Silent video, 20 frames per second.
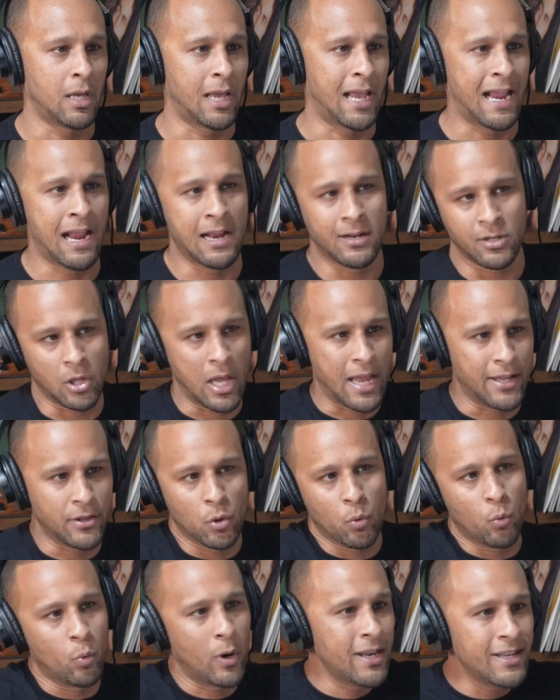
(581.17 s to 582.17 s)
And the
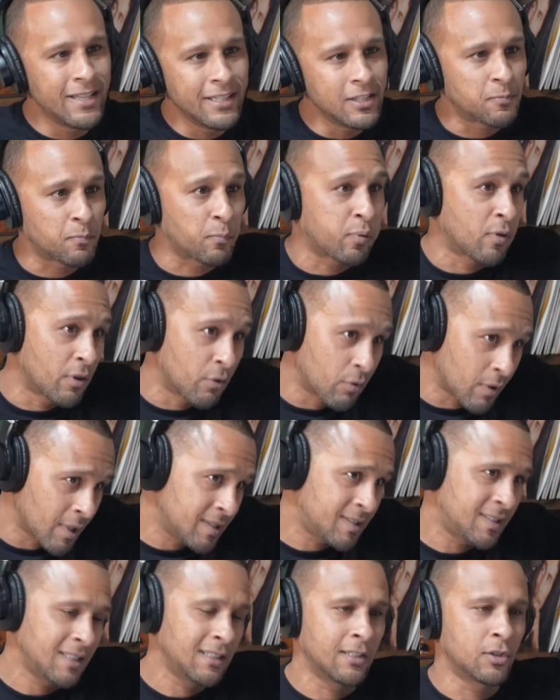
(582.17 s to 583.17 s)
way he's
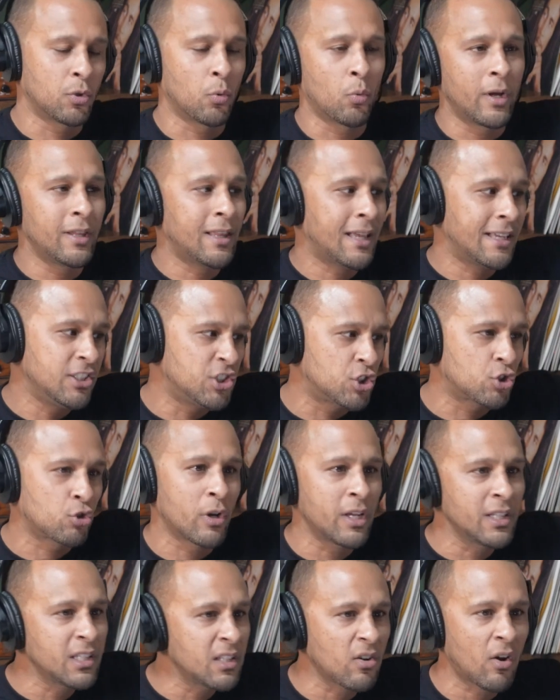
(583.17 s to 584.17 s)
progressing and the way that he's
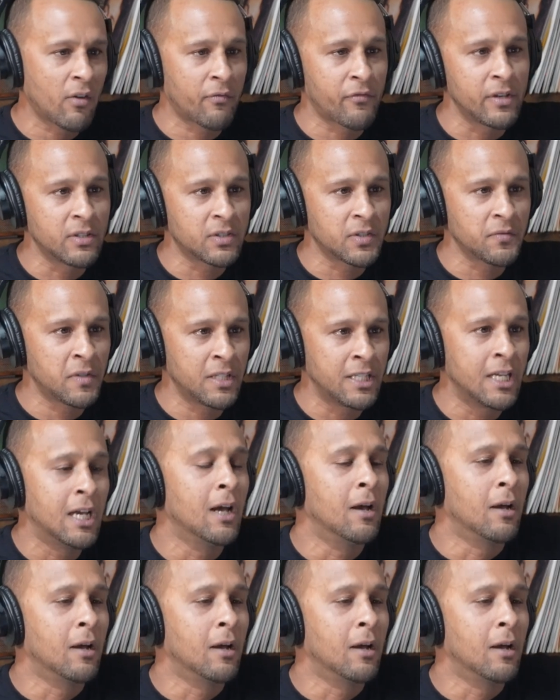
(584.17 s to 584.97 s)
trending offensively,